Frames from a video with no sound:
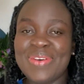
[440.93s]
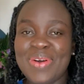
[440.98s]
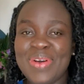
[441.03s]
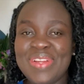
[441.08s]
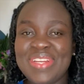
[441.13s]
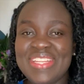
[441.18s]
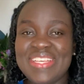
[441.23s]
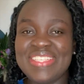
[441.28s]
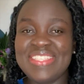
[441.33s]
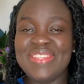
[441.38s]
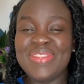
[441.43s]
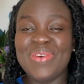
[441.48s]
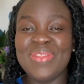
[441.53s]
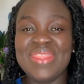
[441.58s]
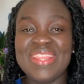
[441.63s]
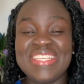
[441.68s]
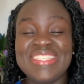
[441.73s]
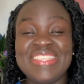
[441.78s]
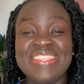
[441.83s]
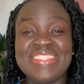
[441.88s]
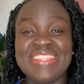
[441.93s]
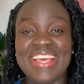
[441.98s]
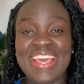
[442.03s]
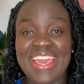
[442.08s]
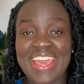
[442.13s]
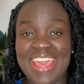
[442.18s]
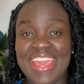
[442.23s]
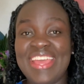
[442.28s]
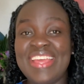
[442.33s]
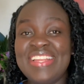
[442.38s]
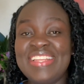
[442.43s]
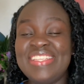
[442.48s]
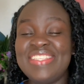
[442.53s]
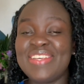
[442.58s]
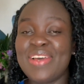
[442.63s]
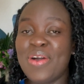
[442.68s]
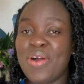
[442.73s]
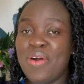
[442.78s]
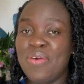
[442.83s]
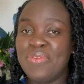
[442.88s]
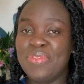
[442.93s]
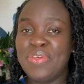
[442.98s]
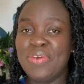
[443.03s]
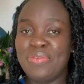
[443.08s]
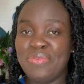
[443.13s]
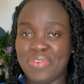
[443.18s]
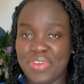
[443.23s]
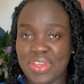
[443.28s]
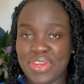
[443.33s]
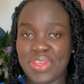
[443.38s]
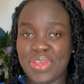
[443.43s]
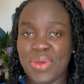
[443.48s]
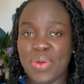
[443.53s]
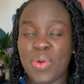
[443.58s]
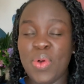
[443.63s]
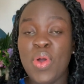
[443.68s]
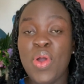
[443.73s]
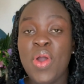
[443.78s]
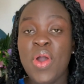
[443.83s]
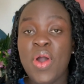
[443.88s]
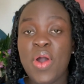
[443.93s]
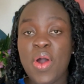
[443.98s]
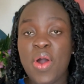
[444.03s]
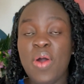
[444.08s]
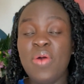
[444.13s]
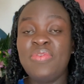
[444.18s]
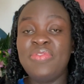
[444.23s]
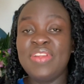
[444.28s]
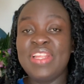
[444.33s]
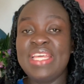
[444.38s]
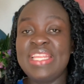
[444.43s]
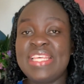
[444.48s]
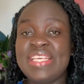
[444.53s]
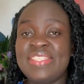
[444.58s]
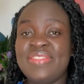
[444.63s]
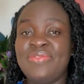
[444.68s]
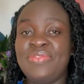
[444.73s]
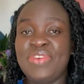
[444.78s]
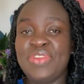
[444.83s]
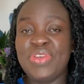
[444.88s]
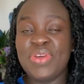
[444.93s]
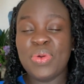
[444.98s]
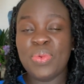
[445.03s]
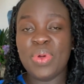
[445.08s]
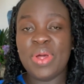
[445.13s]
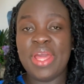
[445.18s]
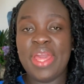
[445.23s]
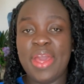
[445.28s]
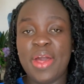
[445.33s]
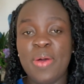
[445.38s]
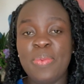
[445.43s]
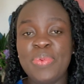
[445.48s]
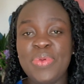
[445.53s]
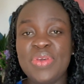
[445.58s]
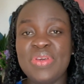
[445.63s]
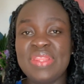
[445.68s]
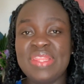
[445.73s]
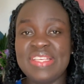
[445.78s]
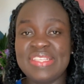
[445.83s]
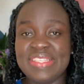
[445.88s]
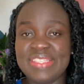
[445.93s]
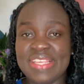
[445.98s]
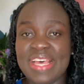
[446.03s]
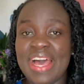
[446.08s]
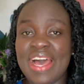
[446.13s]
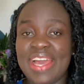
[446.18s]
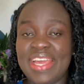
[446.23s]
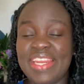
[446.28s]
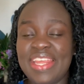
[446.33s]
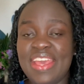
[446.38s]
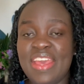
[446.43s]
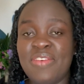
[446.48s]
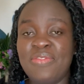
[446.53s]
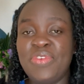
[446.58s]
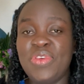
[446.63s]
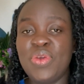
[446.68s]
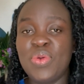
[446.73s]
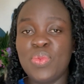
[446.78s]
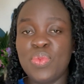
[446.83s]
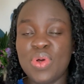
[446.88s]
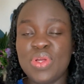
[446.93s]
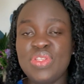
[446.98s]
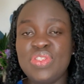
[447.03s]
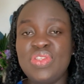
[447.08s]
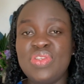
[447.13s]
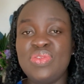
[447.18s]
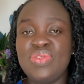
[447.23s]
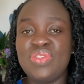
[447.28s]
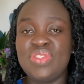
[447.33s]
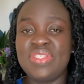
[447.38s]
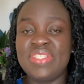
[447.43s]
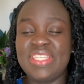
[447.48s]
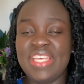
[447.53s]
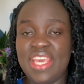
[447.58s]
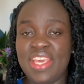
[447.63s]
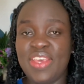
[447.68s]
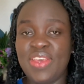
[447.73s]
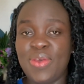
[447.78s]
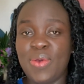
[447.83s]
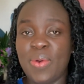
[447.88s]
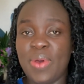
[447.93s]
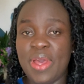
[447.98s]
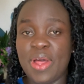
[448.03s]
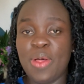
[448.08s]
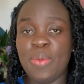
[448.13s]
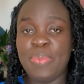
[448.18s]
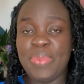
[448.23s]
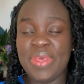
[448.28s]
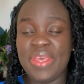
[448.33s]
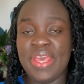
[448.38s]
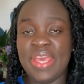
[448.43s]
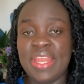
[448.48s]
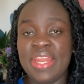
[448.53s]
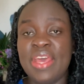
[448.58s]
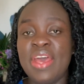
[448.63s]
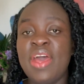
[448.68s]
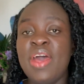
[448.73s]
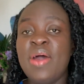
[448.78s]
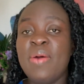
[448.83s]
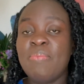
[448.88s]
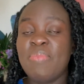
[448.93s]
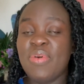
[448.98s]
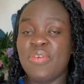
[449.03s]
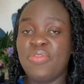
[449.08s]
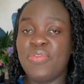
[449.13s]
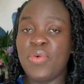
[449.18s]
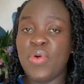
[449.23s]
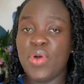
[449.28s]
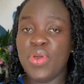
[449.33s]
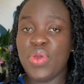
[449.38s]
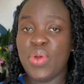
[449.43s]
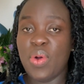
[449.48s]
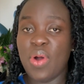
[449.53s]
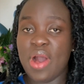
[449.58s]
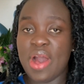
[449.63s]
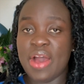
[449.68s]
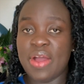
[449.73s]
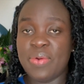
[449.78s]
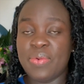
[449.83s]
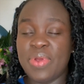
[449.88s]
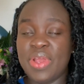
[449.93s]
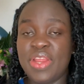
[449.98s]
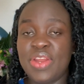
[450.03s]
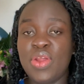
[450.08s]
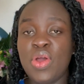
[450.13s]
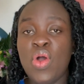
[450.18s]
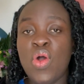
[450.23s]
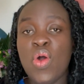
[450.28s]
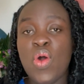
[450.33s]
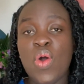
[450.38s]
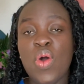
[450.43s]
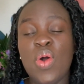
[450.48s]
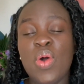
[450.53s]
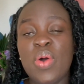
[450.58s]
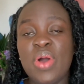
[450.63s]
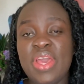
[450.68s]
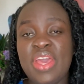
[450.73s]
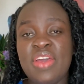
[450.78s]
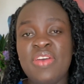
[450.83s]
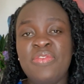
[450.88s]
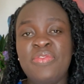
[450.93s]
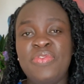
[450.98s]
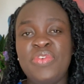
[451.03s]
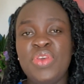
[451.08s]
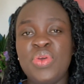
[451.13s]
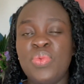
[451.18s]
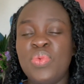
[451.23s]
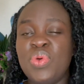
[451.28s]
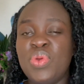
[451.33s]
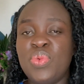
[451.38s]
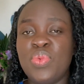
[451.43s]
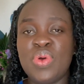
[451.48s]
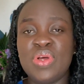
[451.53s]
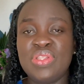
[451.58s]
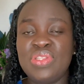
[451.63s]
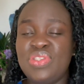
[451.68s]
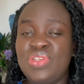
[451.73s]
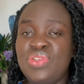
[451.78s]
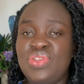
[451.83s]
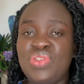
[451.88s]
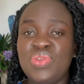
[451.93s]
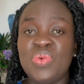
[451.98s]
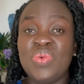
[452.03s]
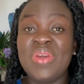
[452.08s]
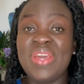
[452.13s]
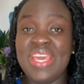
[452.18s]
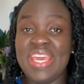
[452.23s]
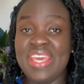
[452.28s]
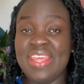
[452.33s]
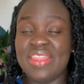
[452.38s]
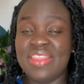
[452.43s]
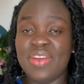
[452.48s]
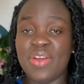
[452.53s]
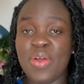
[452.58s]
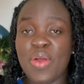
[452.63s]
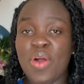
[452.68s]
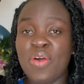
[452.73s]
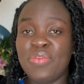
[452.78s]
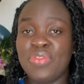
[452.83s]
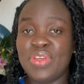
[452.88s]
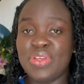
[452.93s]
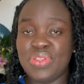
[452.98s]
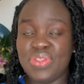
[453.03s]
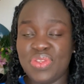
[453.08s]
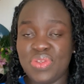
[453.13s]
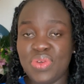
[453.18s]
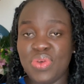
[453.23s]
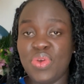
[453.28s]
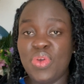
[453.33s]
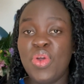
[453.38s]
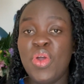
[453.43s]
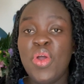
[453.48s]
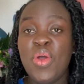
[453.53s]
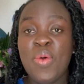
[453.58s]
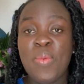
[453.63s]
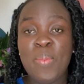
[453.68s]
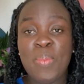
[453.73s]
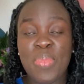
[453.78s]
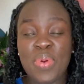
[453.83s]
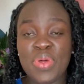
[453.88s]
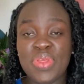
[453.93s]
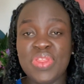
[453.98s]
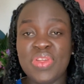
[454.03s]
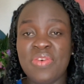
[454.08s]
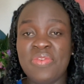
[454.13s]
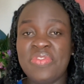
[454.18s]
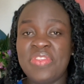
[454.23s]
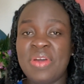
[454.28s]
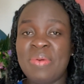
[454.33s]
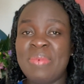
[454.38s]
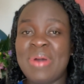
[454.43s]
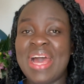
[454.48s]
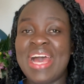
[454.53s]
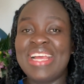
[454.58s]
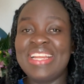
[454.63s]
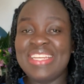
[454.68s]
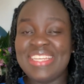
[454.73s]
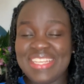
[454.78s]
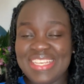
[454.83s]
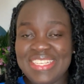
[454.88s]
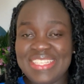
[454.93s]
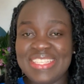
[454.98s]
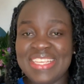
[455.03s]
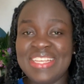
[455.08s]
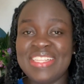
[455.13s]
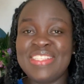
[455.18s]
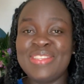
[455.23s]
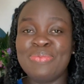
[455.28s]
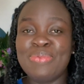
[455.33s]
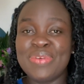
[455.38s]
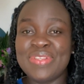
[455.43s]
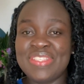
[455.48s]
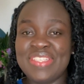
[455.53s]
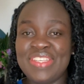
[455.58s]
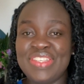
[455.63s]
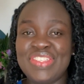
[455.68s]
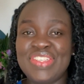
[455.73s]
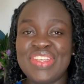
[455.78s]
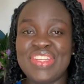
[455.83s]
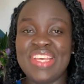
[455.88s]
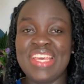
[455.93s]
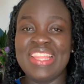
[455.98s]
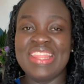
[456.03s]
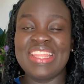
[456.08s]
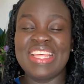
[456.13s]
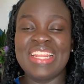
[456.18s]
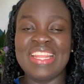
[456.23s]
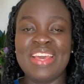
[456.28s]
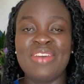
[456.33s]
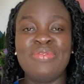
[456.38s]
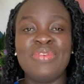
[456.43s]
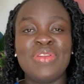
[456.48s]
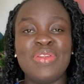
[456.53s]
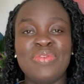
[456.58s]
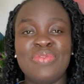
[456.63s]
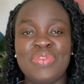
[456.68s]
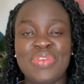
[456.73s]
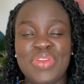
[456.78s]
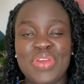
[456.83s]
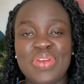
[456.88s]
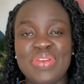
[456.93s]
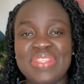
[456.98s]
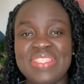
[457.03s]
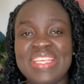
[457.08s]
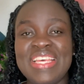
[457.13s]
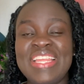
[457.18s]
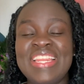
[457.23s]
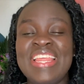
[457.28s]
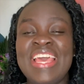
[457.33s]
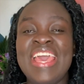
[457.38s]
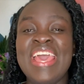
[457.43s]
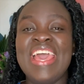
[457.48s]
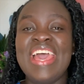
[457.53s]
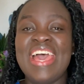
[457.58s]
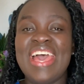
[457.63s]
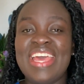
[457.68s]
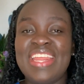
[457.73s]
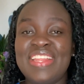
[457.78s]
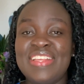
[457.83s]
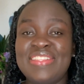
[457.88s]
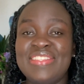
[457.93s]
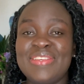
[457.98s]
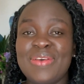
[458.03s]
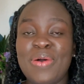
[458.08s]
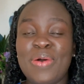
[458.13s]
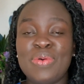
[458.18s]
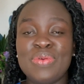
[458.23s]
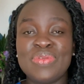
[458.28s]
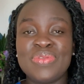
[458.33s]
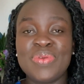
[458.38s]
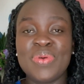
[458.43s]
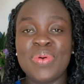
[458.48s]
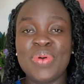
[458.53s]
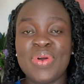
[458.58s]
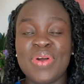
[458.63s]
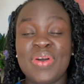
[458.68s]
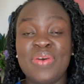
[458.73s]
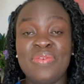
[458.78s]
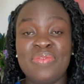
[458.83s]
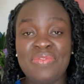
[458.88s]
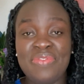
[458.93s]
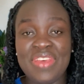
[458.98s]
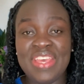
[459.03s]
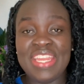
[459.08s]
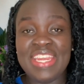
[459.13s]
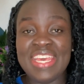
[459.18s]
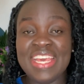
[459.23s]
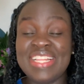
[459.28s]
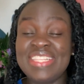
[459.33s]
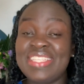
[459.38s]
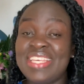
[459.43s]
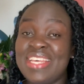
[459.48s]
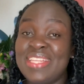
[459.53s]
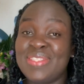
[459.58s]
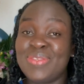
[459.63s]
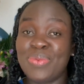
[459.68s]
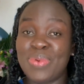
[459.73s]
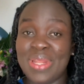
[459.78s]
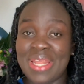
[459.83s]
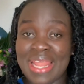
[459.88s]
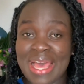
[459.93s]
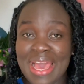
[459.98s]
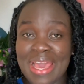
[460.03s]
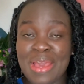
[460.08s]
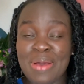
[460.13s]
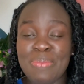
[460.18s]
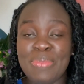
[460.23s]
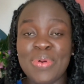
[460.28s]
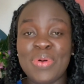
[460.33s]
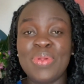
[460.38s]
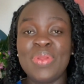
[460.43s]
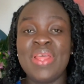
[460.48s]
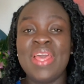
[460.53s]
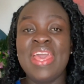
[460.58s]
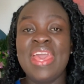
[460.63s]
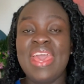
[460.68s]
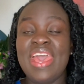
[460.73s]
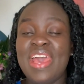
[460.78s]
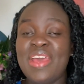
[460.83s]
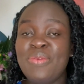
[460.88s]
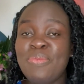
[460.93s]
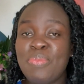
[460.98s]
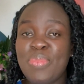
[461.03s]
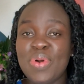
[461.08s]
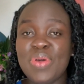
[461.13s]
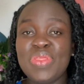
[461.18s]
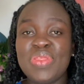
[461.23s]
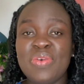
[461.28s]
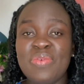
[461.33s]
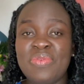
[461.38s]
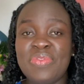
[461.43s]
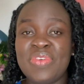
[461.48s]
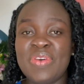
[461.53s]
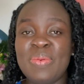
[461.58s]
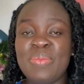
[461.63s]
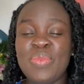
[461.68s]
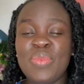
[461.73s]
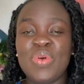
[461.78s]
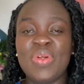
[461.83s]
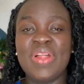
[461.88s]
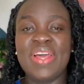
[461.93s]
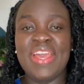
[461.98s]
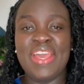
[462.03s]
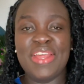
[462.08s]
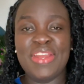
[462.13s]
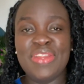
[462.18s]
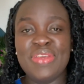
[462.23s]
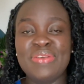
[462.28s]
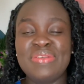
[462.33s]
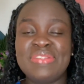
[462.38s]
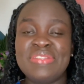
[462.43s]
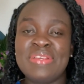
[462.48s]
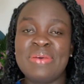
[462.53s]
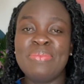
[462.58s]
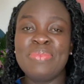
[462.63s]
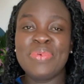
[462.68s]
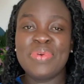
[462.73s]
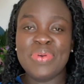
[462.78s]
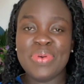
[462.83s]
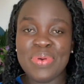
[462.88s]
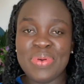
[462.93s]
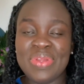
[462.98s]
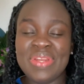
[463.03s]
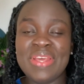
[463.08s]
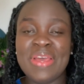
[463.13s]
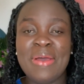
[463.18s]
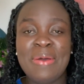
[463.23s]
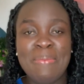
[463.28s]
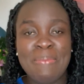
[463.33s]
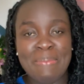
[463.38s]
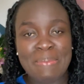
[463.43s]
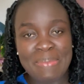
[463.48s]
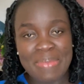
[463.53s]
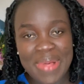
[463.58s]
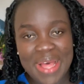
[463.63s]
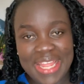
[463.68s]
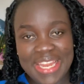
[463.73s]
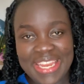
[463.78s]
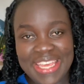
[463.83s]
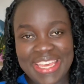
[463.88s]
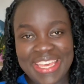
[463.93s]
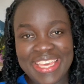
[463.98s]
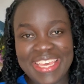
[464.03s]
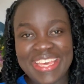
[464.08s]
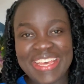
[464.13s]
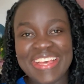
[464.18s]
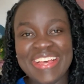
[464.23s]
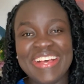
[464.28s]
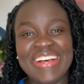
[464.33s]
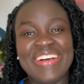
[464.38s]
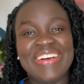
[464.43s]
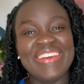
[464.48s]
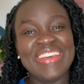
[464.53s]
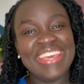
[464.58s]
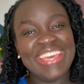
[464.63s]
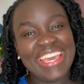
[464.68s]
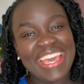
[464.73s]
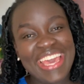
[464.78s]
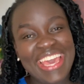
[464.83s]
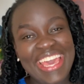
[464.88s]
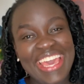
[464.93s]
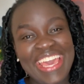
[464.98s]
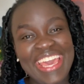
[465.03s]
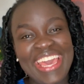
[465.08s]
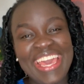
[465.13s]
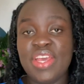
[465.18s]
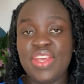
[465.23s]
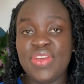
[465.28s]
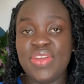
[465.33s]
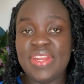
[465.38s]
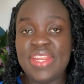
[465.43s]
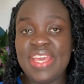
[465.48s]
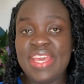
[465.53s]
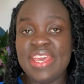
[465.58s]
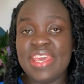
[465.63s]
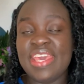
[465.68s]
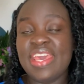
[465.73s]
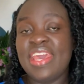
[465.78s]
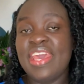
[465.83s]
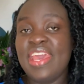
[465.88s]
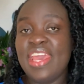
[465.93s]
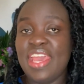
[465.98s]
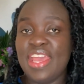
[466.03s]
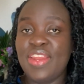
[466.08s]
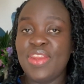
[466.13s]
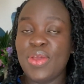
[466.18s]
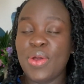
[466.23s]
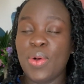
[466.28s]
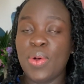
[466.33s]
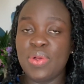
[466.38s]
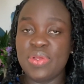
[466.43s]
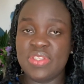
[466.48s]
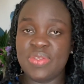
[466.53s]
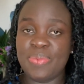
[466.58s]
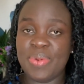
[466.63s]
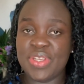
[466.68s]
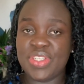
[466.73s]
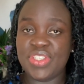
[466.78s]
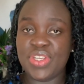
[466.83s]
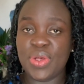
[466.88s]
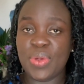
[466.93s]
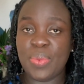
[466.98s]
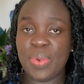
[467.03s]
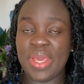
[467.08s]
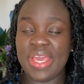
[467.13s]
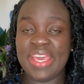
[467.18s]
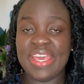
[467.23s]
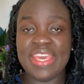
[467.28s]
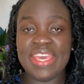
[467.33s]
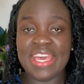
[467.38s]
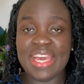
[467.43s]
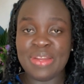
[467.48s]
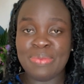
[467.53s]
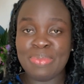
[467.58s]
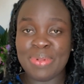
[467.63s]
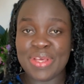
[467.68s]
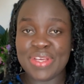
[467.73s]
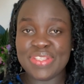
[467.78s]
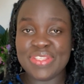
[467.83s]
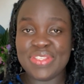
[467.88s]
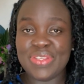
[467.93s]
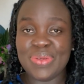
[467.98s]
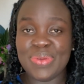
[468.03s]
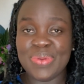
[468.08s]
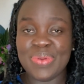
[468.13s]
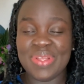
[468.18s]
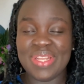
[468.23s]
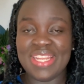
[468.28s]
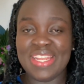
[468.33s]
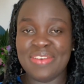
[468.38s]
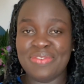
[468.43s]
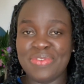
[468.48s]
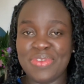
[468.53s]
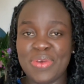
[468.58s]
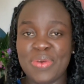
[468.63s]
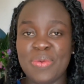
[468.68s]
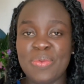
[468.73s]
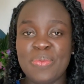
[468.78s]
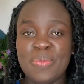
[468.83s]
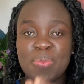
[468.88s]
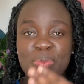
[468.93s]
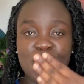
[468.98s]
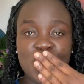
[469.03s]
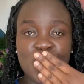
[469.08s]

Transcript: on this note, this is the end of the video. Hopefully this video will help you decide if you want to take your LPN before your RN, or if you would want to do either of the two. Both of them are decent position in the level of nursing, and it's also convenient, it's reliable, and both of them will earn you some good money. Okay? Unique in your own special way. God bless you. Love you.